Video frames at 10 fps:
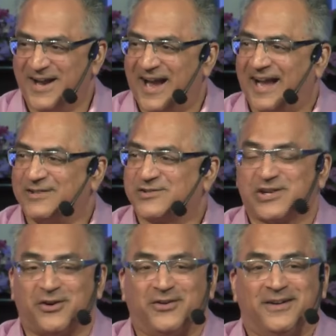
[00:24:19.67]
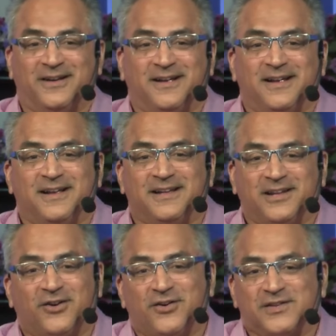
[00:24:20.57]
and so, you
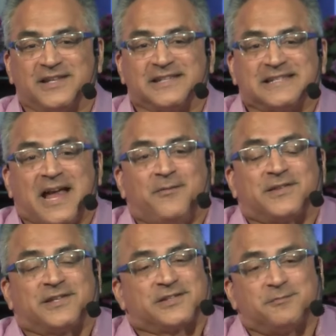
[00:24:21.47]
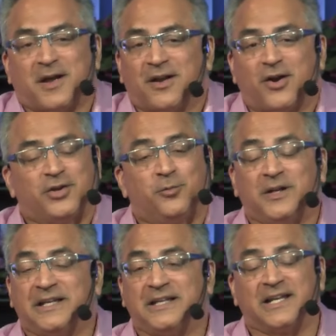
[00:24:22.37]
know, the Sabbath is about are you
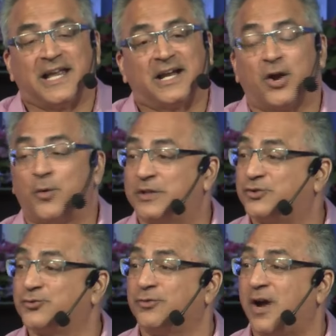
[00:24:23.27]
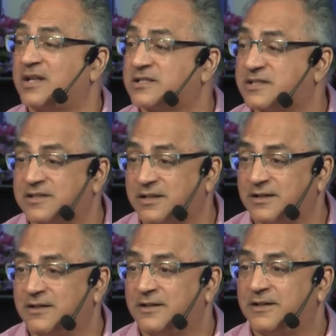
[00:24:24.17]
willing to let go and trust
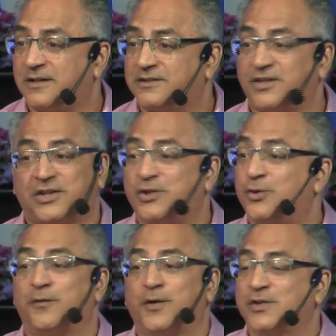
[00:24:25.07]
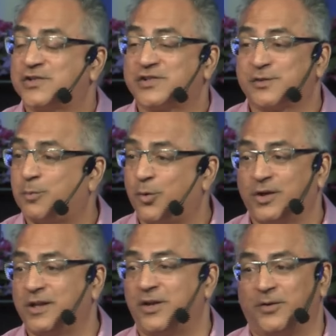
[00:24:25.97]
that the universe is
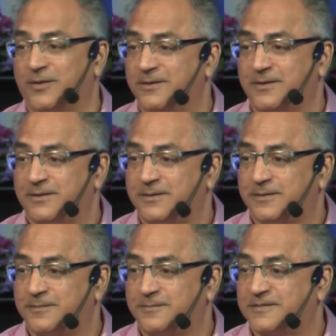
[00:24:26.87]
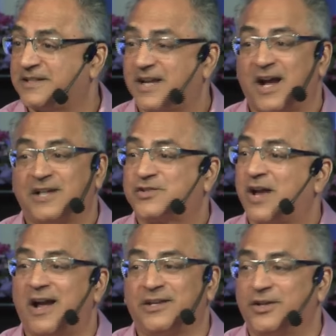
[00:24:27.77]
supporting you, that God's
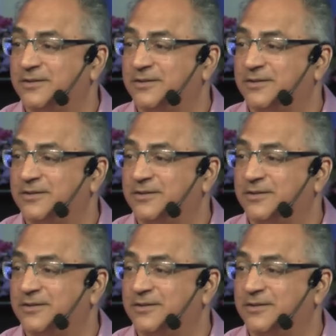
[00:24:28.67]
got you,